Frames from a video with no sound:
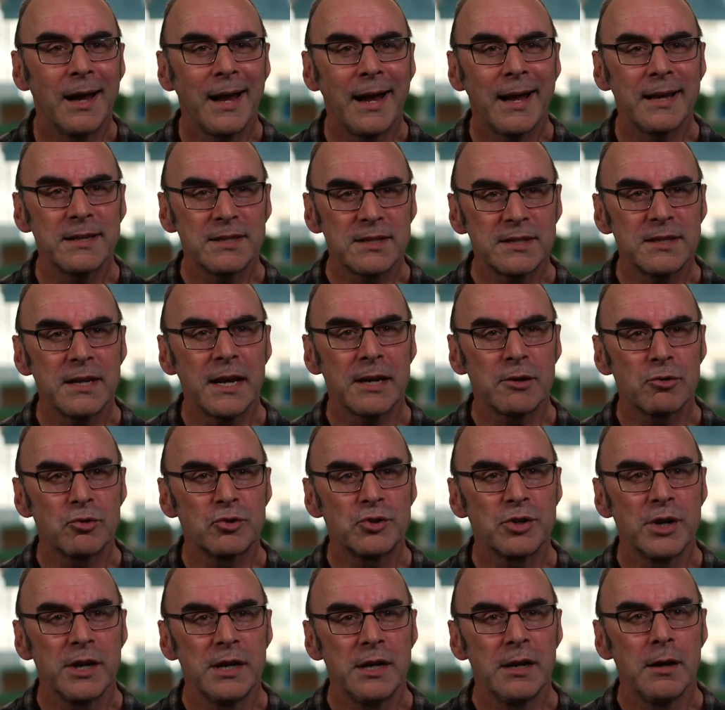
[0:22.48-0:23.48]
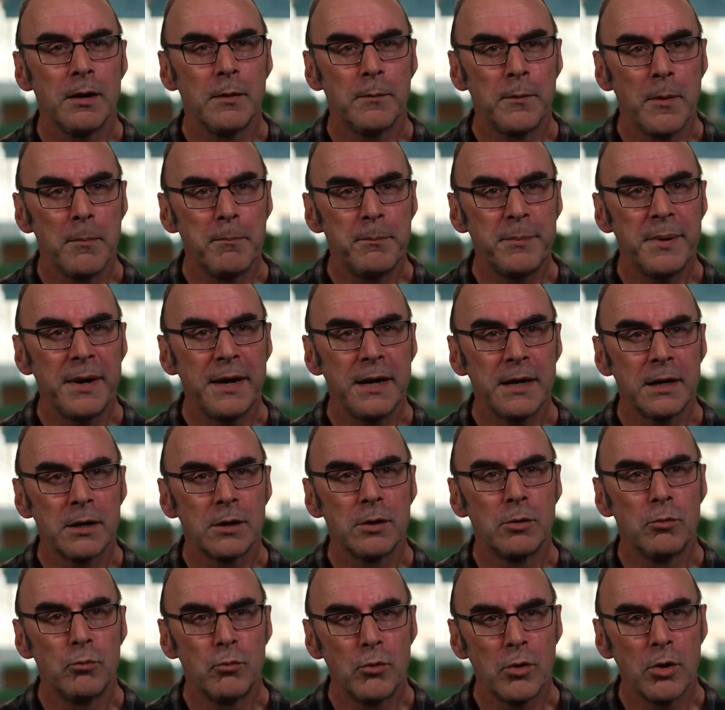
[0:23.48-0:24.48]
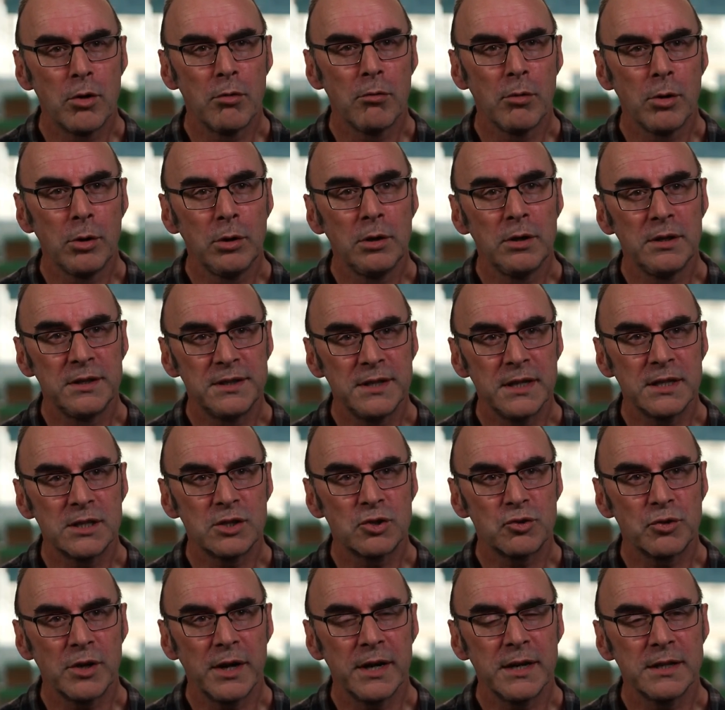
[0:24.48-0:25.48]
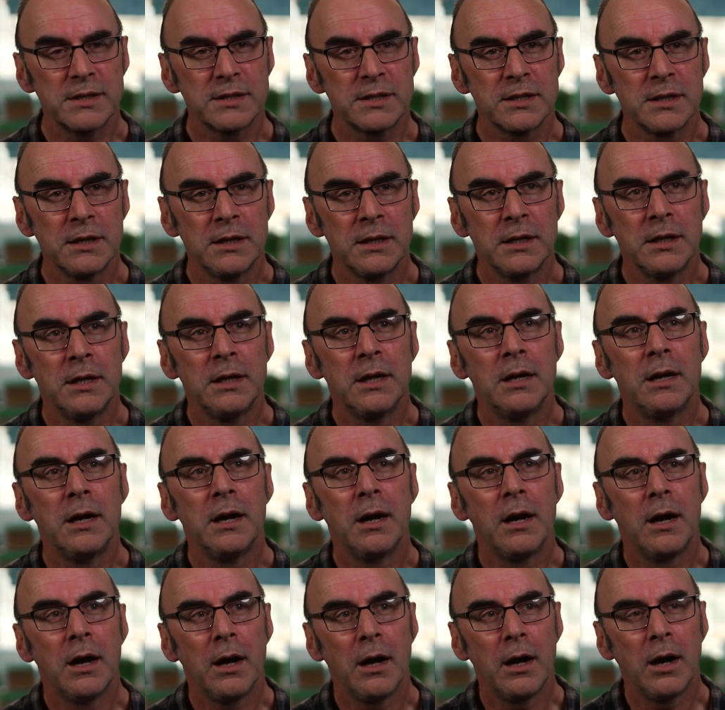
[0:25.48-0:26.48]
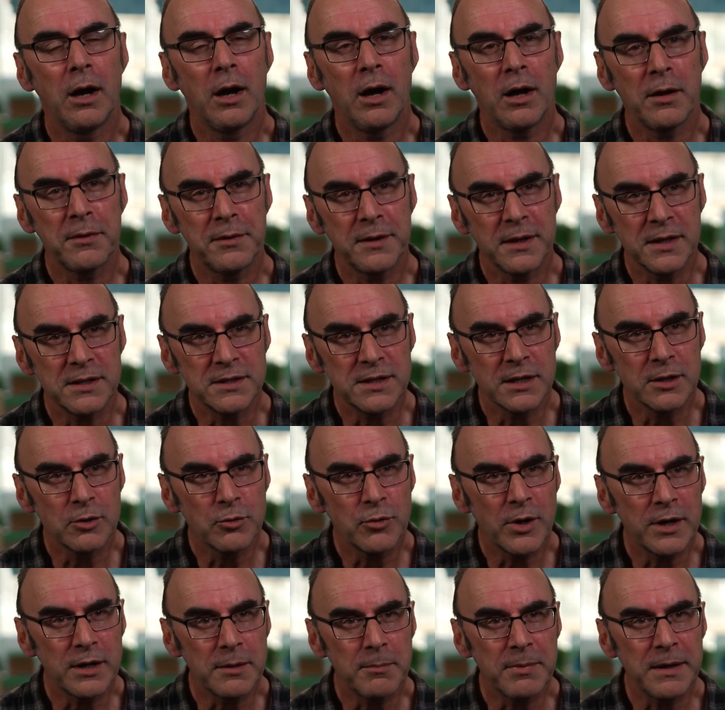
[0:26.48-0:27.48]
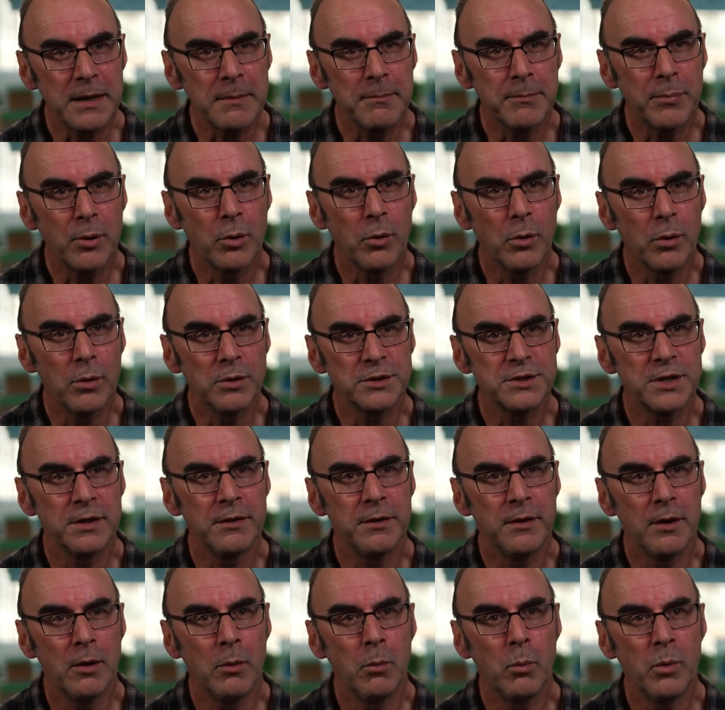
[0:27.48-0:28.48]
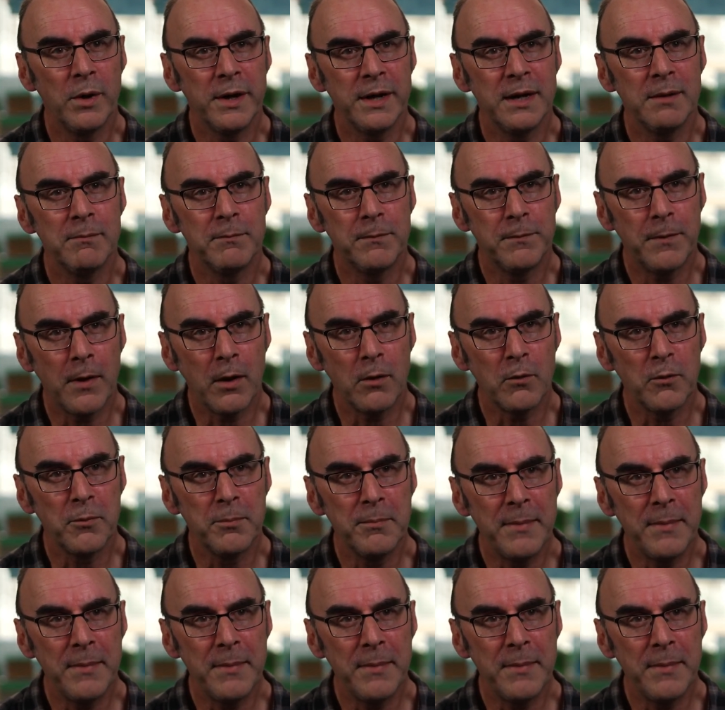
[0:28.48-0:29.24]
As secretary of a big rural district, I think it's incredibly important that we involve